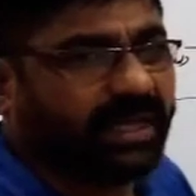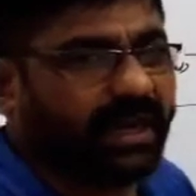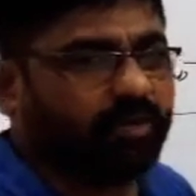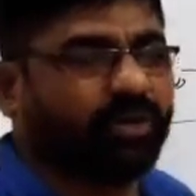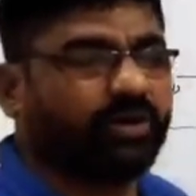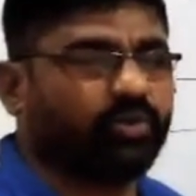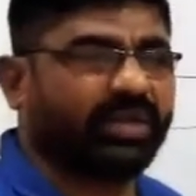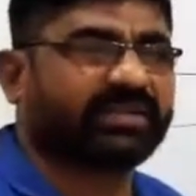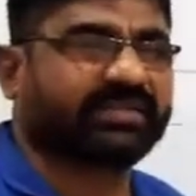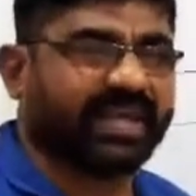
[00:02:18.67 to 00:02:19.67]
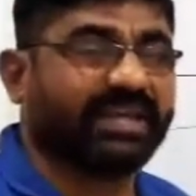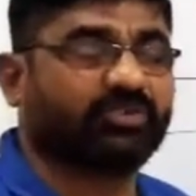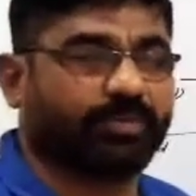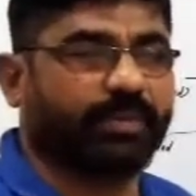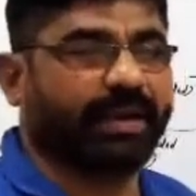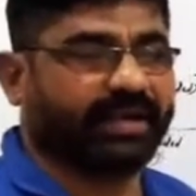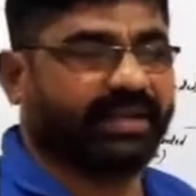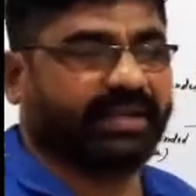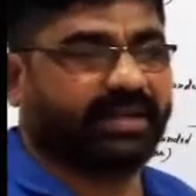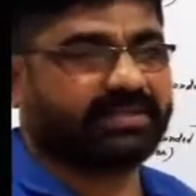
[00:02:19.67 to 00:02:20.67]
according to their size of the
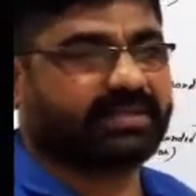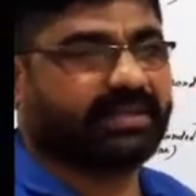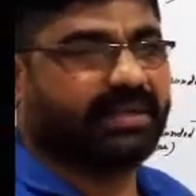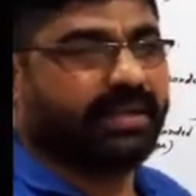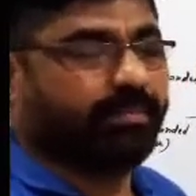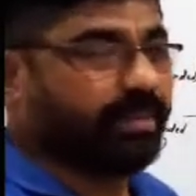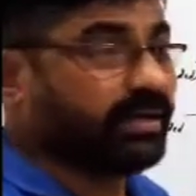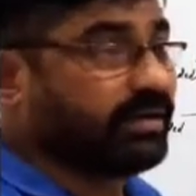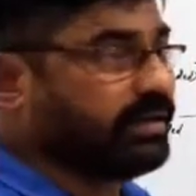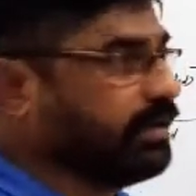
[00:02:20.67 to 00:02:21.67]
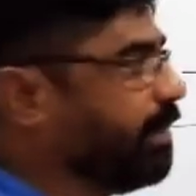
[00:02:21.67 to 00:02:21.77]
bacteria, but the